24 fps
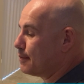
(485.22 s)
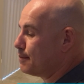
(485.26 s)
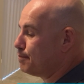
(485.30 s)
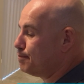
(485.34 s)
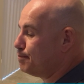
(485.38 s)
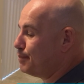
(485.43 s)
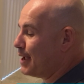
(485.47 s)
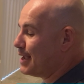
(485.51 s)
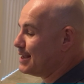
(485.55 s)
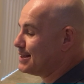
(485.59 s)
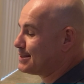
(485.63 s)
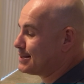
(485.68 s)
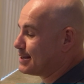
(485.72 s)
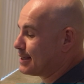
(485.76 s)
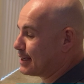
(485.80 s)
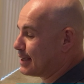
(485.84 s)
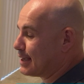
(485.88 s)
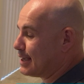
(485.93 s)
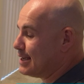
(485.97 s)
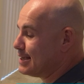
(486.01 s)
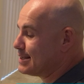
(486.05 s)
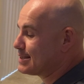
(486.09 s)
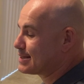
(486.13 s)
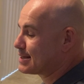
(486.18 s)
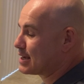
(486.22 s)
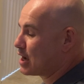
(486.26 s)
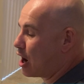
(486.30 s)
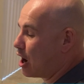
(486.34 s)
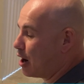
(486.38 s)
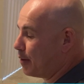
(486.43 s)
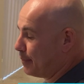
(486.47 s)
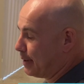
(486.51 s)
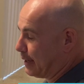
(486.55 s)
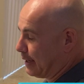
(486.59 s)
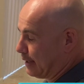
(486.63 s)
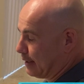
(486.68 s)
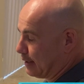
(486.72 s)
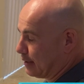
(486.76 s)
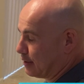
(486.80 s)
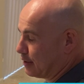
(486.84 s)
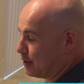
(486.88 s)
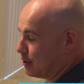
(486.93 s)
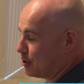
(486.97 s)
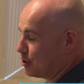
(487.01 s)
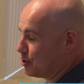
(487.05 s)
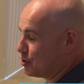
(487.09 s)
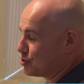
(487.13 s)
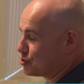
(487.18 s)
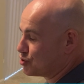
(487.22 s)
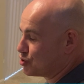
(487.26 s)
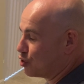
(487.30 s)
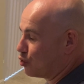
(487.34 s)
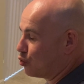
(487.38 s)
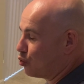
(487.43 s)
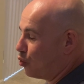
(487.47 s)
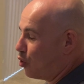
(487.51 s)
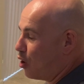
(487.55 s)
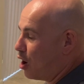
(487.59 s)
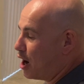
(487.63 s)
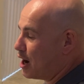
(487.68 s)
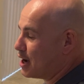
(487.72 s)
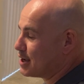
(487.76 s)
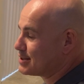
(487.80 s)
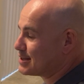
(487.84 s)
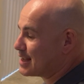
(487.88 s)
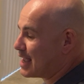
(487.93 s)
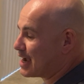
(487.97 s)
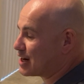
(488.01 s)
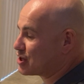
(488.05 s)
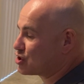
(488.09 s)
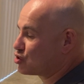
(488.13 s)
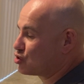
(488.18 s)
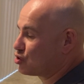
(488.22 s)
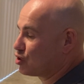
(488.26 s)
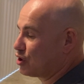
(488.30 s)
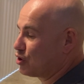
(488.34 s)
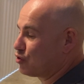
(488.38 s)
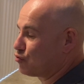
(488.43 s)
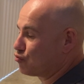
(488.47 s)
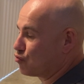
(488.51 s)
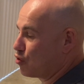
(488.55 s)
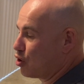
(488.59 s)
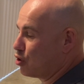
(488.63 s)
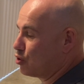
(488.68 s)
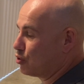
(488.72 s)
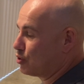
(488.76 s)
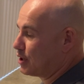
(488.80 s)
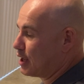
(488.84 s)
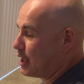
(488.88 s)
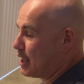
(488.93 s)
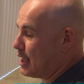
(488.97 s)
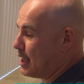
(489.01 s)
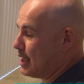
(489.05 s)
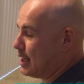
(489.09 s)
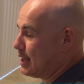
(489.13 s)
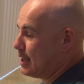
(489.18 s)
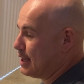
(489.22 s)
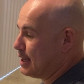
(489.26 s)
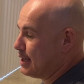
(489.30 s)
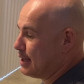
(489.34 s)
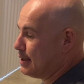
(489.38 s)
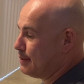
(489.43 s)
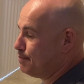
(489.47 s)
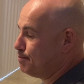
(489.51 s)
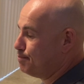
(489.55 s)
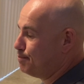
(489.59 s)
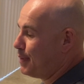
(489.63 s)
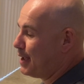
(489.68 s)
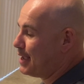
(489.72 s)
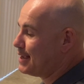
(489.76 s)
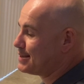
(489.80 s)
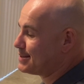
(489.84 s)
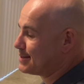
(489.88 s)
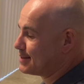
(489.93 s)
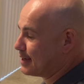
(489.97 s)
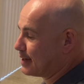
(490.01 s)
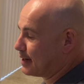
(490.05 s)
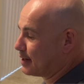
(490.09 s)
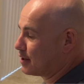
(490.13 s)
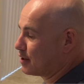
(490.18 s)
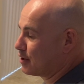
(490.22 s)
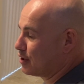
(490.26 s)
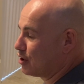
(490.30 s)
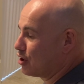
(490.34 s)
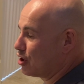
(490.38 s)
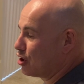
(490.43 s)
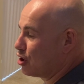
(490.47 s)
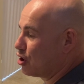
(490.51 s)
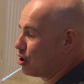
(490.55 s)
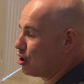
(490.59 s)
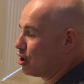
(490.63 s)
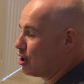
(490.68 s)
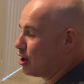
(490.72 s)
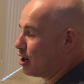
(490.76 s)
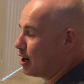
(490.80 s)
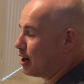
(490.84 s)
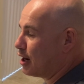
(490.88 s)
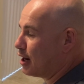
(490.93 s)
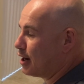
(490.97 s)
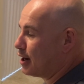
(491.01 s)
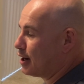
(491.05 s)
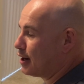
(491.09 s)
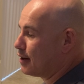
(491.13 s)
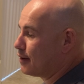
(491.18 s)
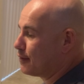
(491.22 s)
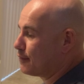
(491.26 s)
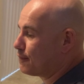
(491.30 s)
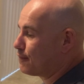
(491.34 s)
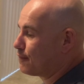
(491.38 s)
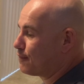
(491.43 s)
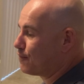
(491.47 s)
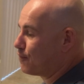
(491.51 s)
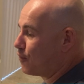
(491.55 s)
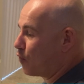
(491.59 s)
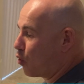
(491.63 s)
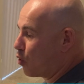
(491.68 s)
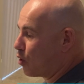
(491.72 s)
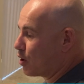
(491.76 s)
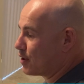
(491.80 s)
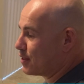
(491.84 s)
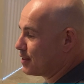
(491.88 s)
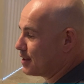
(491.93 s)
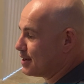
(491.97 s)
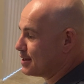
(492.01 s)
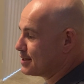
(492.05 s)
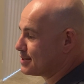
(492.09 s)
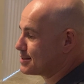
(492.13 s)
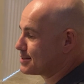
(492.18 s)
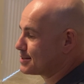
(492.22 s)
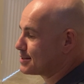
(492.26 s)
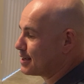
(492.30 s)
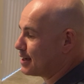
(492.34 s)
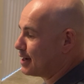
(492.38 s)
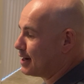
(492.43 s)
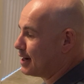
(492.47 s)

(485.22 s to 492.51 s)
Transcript: BASIC is coming. So Woz actually wrote a BASIC for this